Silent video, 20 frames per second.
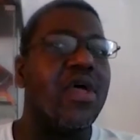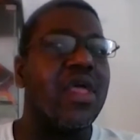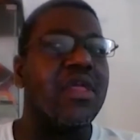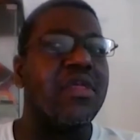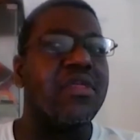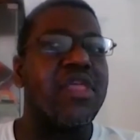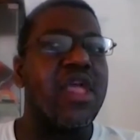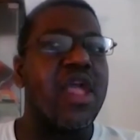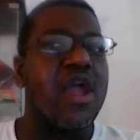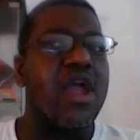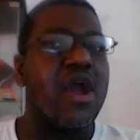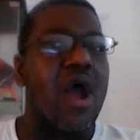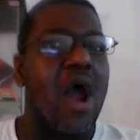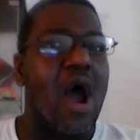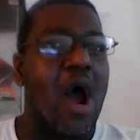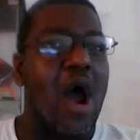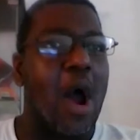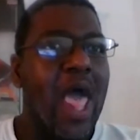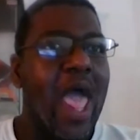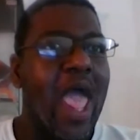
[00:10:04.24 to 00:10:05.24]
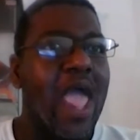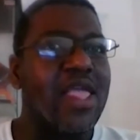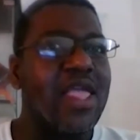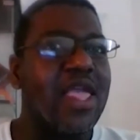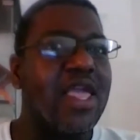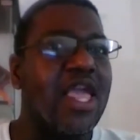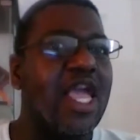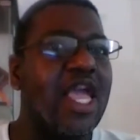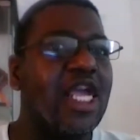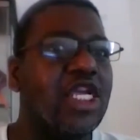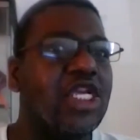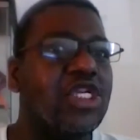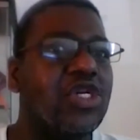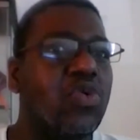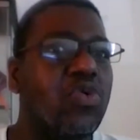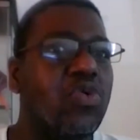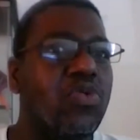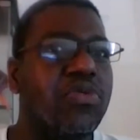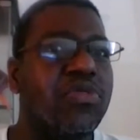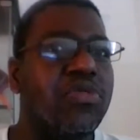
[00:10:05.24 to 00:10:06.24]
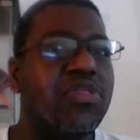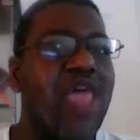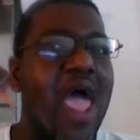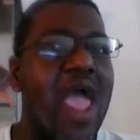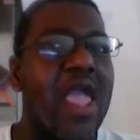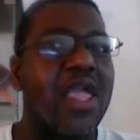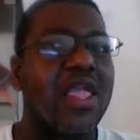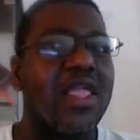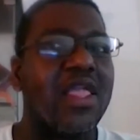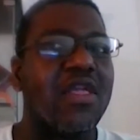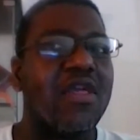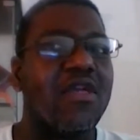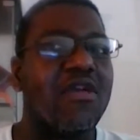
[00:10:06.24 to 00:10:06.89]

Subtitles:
is there any issues like